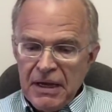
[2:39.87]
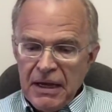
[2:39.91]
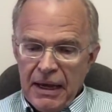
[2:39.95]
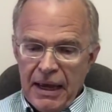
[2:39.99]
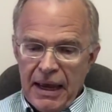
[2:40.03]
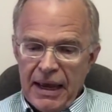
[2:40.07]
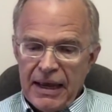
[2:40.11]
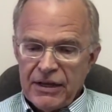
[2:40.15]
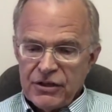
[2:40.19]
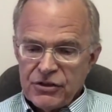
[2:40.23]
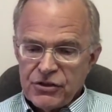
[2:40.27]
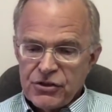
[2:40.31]

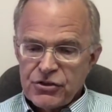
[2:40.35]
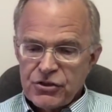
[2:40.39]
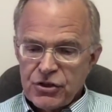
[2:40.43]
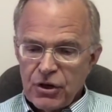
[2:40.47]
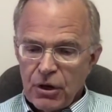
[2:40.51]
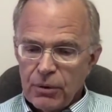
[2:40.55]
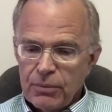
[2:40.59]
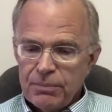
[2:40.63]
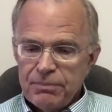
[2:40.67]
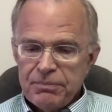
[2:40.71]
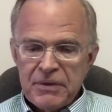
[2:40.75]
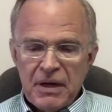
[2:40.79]
And
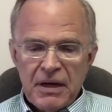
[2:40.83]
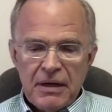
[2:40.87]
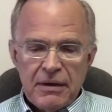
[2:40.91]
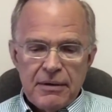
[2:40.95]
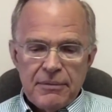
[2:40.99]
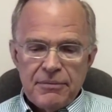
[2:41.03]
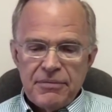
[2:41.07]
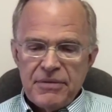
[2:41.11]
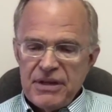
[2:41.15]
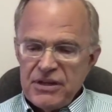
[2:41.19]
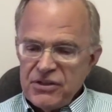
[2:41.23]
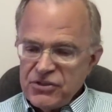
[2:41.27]
so
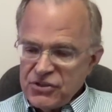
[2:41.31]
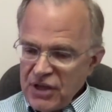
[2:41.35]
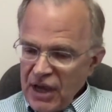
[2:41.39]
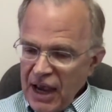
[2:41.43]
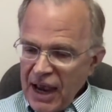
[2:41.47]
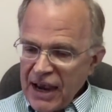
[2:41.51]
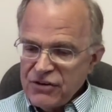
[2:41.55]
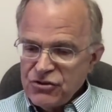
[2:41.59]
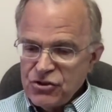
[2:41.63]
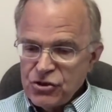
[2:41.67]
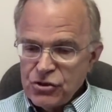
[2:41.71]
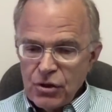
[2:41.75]
these
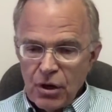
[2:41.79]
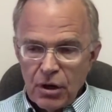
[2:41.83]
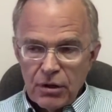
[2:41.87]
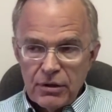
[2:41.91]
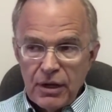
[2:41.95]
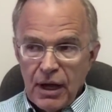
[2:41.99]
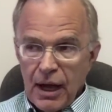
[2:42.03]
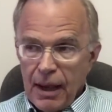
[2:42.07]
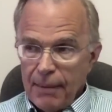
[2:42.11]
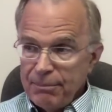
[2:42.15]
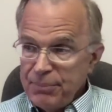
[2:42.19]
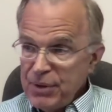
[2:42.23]
guys showed
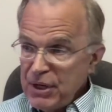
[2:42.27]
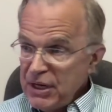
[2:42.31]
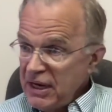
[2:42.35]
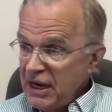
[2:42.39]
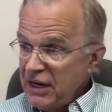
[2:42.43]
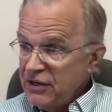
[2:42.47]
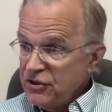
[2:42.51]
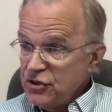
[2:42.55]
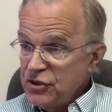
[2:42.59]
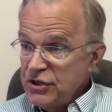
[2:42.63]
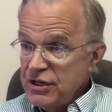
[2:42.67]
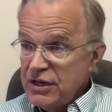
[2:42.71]
up,
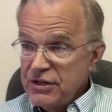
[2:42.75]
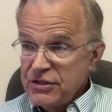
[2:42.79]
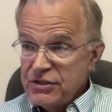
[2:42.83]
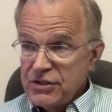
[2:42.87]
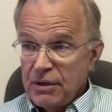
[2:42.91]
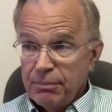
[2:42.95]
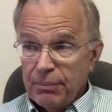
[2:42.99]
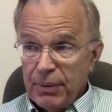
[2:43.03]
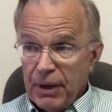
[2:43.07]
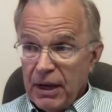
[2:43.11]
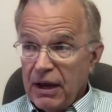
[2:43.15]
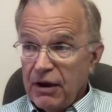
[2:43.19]
PhDs
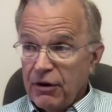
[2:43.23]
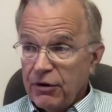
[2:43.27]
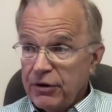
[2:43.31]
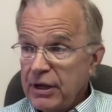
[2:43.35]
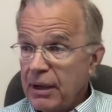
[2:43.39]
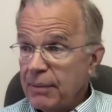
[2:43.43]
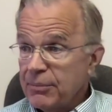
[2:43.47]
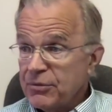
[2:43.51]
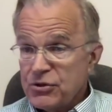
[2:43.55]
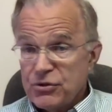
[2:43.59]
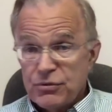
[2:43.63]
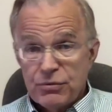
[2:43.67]
in
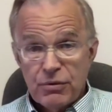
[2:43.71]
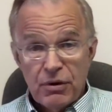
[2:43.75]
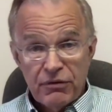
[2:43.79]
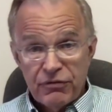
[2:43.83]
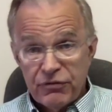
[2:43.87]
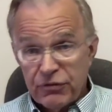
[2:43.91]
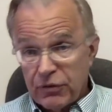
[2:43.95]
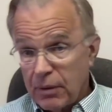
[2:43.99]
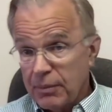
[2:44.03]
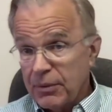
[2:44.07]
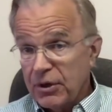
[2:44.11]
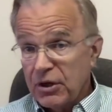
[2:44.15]
biochemistry or
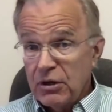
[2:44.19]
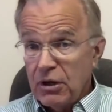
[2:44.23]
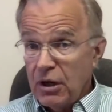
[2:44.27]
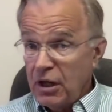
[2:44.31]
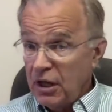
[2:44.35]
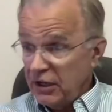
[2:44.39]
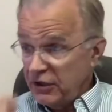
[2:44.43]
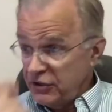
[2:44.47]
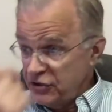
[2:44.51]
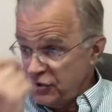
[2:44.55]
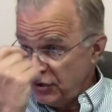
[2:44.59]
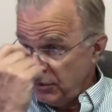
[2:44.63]

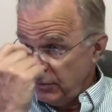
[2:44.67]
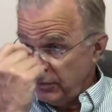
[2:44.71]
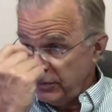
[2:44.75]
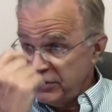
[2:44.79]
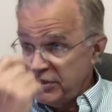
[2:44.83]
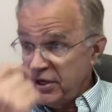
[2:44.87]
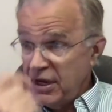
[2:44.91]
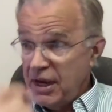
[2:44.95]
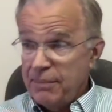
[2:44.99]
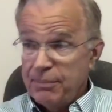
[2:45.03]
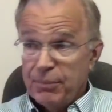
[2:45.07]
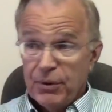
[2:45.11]
pharmacology, with
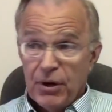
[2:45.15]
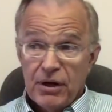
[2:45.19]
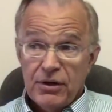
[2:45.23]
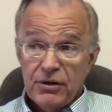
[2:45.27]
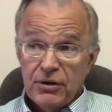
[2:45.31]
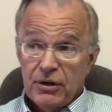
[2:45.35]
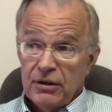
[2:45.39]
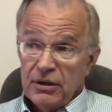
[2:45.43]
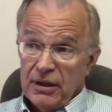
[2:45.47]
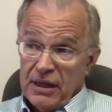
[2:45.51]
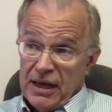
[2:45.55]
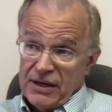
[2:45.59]
tape on their
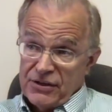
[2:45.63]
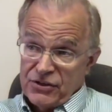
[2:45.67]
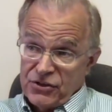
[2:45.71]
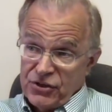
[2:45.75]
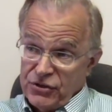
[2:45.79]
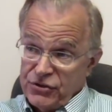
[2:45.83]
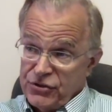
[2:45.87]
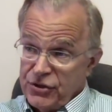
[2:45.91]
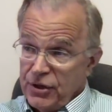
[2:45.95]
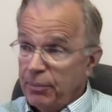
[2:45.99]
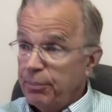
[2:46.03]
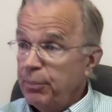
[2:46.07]

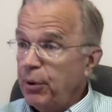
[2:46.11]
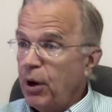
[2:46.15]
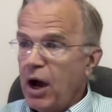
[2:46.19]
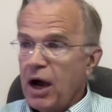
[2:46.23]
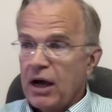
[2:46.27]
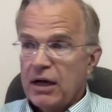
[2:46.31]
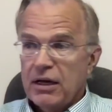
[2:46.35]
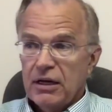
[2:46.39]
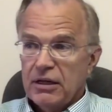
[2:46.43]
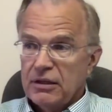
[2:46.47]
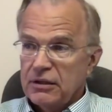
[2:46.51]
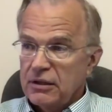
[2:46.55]
glasses and a
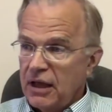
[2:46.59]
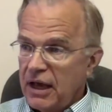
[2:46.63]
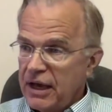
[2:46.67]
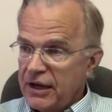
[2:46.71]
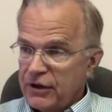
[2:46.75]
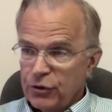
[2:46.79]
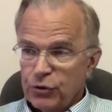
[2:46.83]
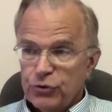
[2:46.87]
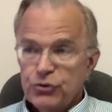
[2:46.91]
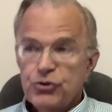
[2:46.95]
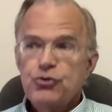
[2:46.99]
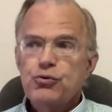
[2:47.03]
pocket
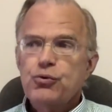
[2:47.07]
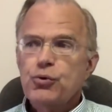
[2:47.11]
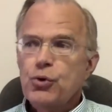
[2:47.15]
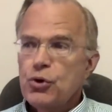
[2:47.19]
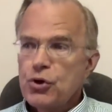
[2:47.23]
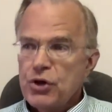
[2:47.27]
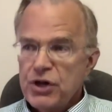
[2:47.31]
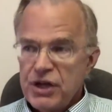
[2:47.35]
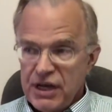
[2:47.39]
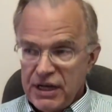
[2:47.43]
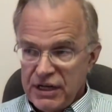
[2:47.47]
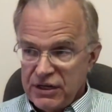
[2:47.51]
liner,
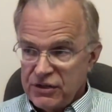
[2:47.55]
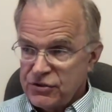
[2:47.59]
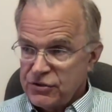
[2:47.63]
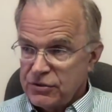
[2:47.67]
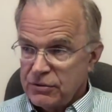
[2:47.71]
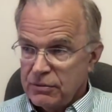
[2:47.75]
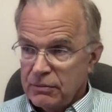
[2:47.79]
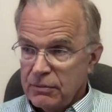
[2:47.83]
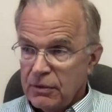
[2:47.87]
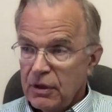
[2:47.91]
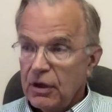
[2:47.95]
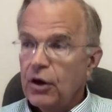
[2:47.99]
true geeks,
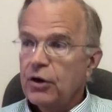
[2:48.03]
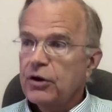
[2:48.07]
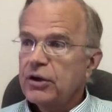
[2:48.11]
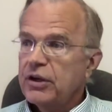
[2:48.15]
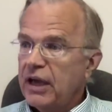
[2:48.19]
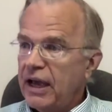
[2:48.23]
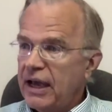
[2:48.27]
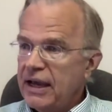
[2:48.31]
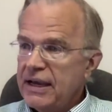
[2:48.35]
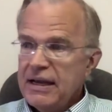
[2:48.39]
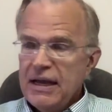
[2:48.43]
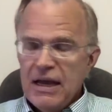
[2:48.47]

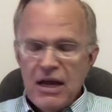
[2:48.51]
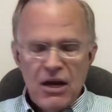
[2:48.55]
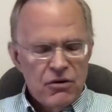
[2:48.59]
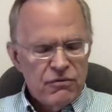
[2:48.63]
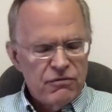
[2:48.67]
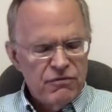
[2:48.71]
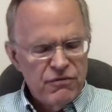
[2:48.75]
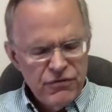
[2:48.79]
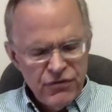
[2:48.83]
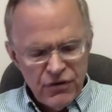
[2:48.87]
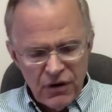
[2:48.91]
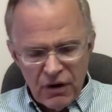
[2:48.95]
okay?
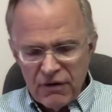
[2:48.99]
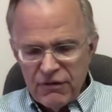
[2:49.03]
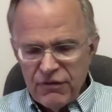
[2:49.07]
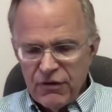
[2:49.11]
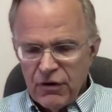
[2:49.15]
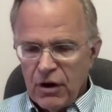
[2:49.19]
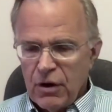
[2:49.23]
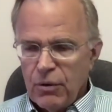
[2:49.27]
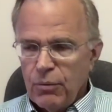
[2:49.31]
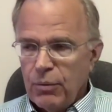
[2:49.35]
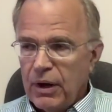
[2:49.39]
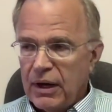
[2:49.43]
Very,
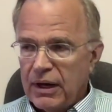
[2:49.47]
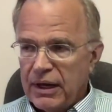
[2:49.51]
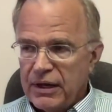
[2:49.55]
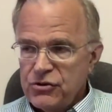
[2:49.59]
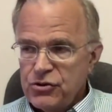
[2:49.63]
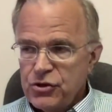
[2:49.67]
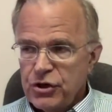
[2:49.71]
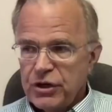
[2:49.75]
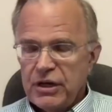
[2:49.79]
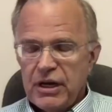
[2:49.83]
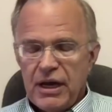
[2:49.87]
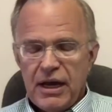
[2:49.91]
very well
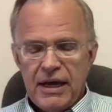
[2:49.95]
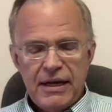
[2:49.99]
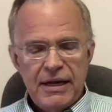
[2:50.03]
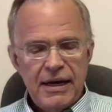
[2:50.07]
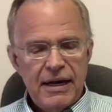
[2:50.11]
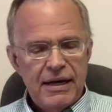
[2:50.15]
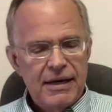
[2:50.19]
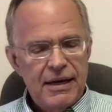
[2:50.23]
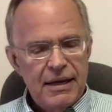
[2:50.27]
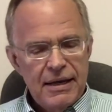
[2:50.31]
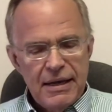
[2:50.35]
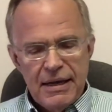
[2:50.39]

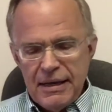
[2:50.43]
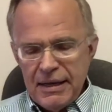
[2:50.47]
educated.